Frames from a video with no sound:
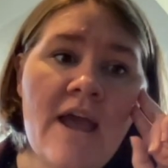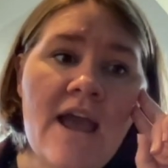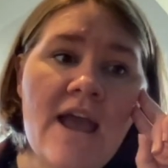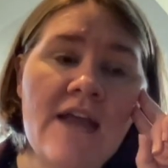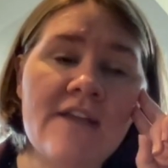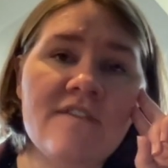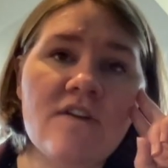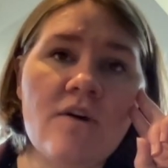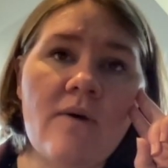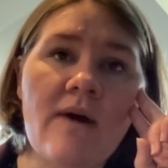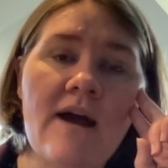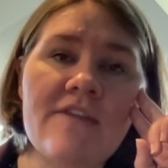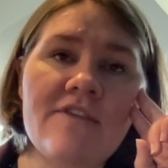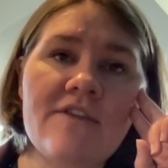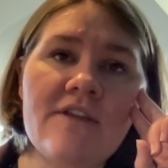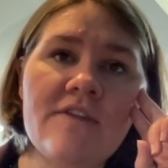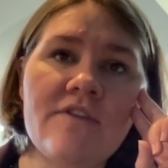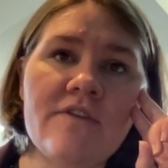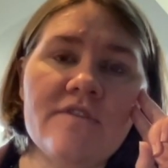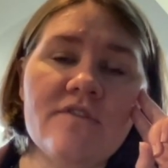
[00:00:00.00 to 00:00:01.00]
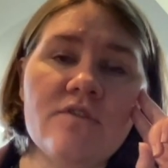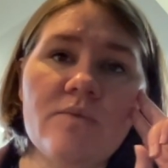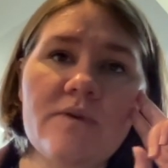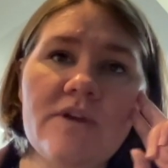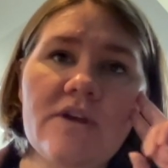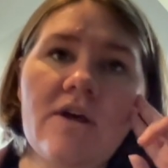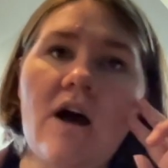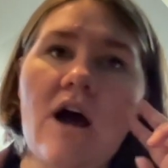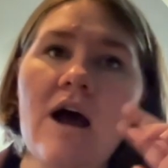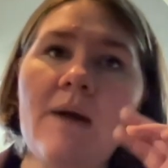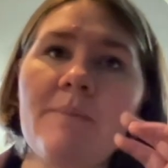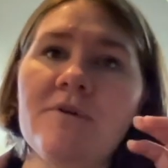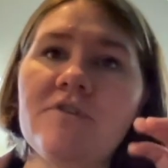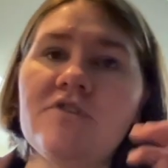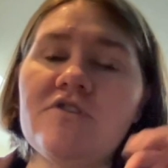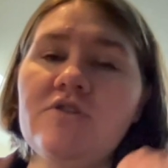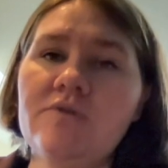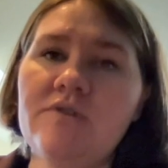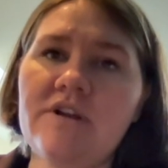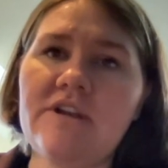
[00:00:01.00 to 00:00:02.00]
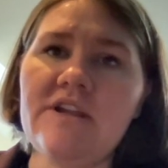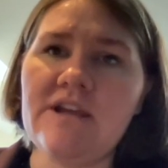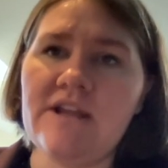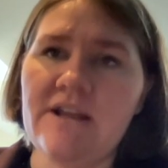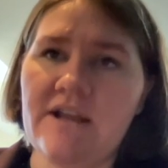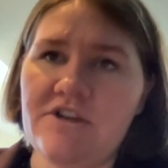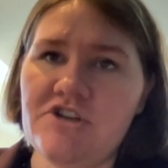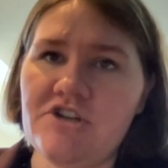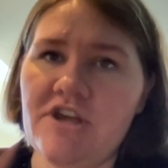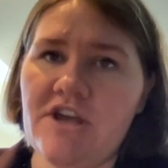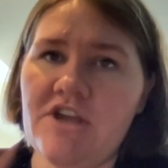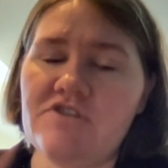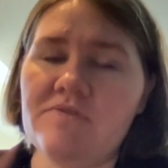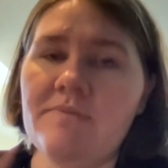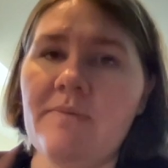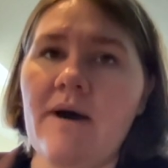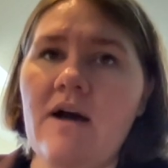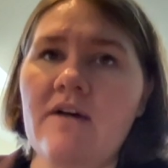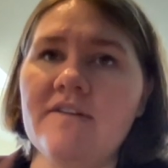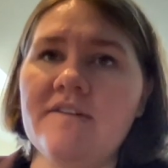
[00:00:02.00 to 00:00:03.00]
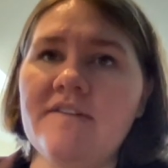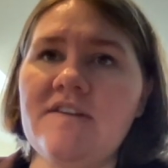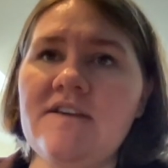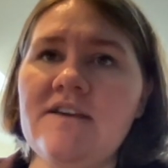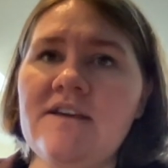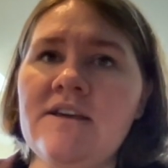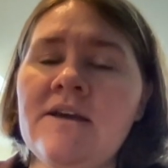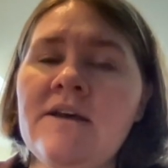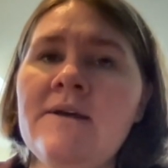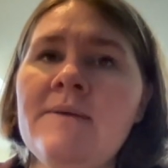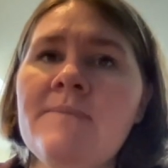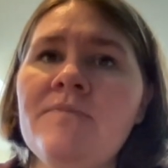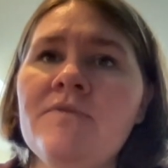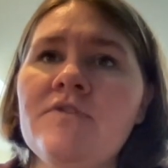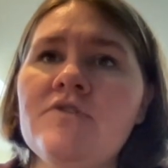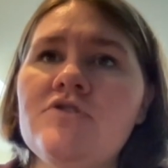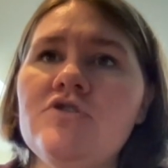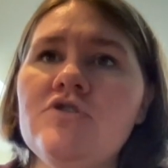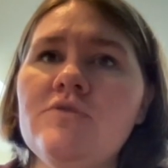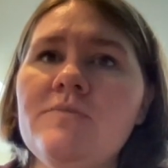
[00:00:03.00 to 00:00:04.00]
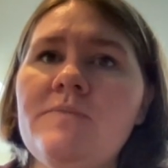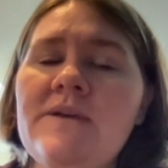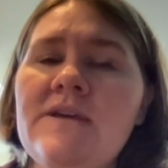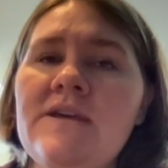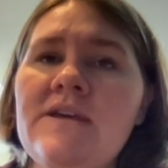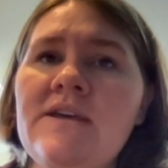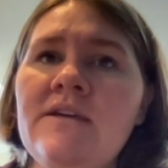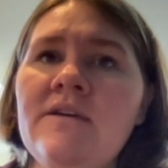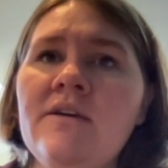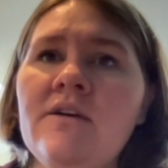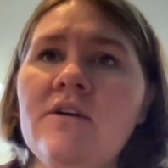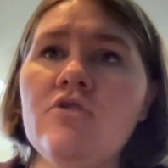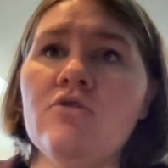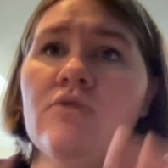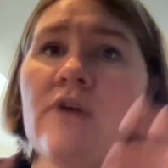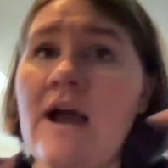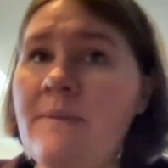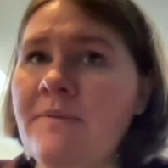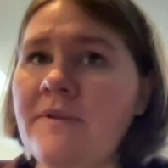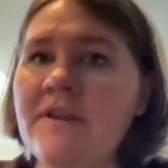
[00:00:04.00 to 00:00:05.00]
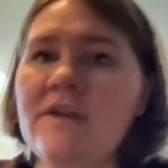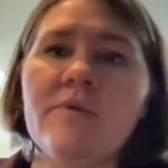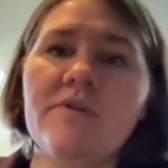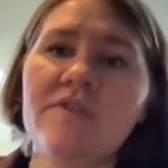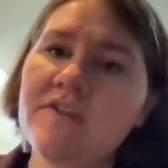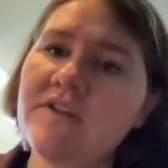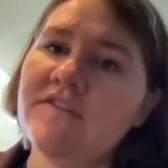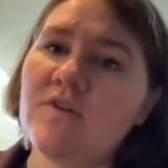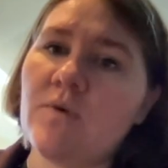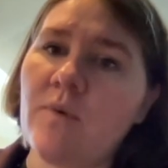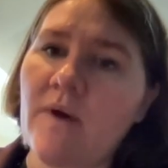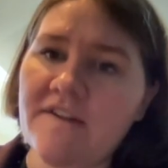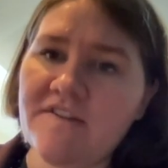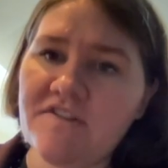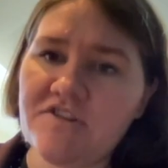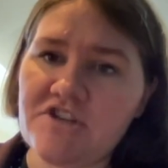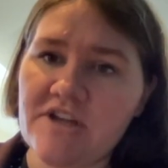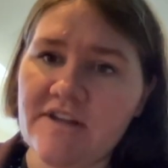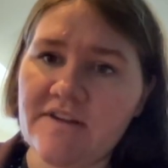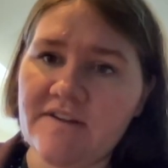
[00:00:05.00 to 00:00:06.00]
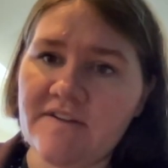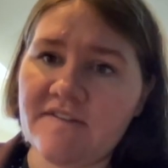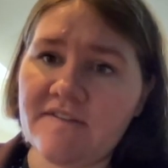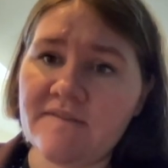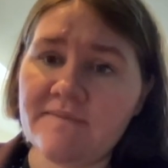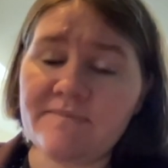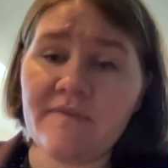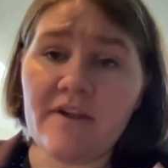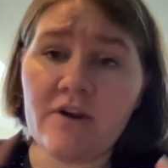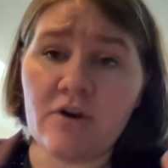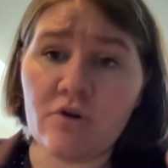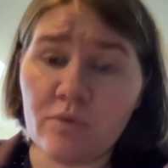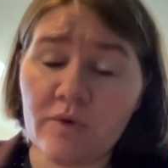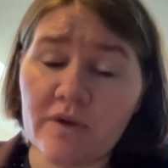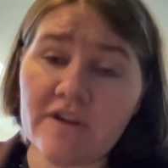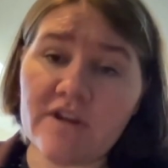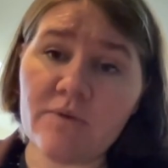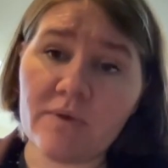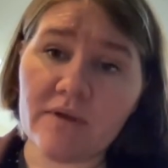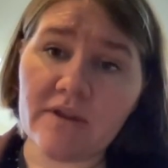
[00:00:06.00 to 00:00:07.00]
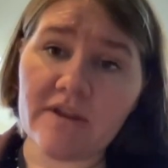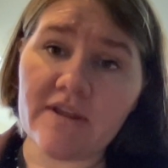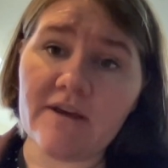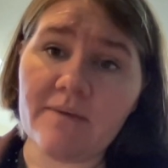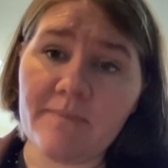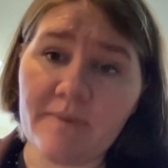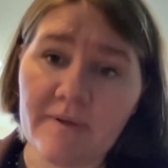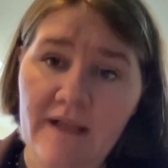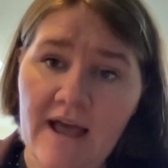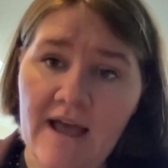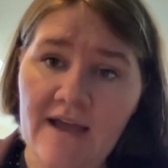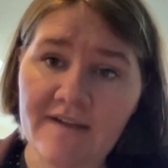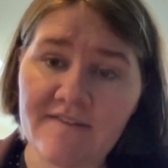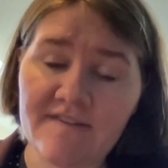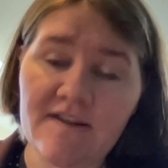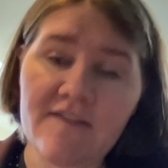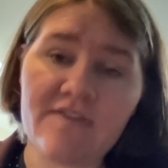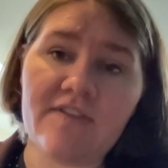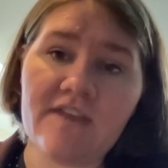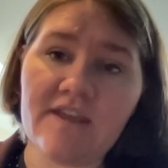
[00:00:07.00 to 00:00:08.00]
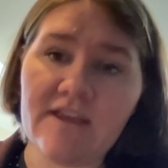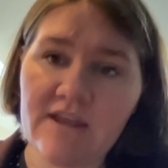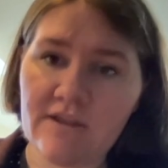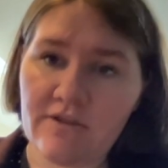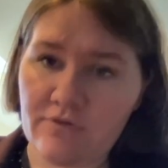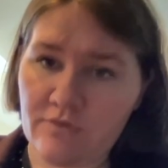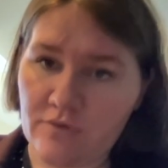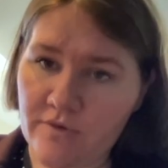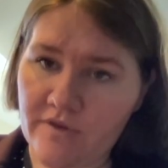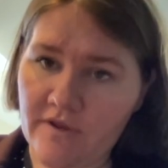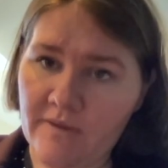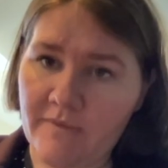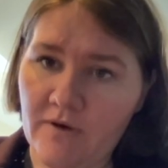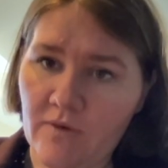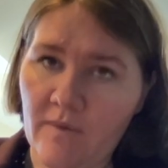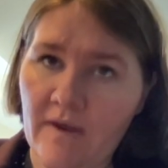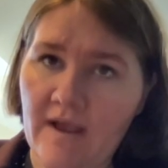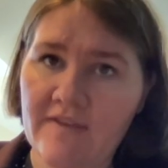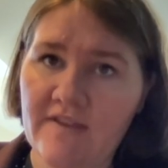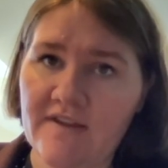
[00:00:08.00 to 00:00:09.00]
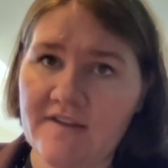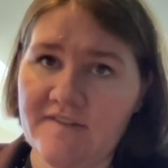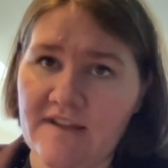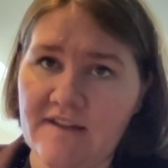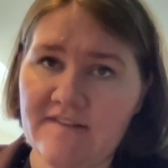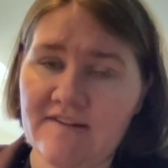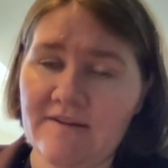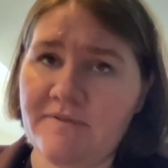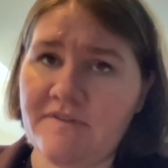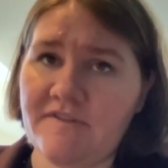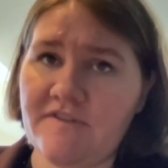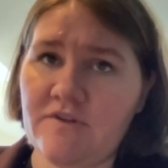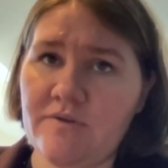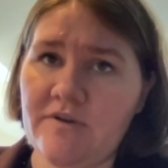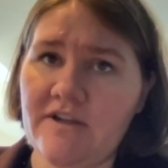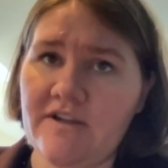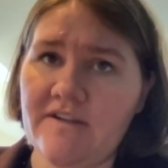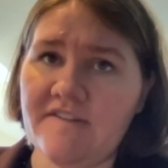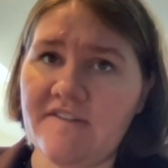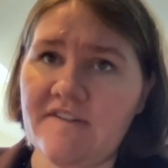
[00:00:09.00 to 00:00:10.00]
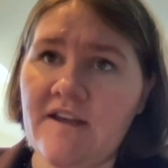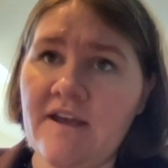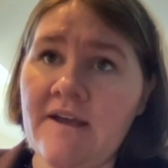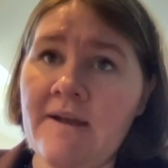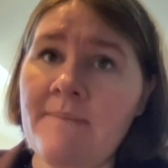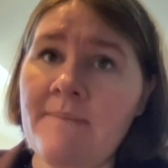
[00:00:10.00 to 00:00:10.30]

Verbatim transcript: And so I think there's a real opportunity in education policy to be grappling with these questions that are really, really complex and thinking through them in a way that sets up students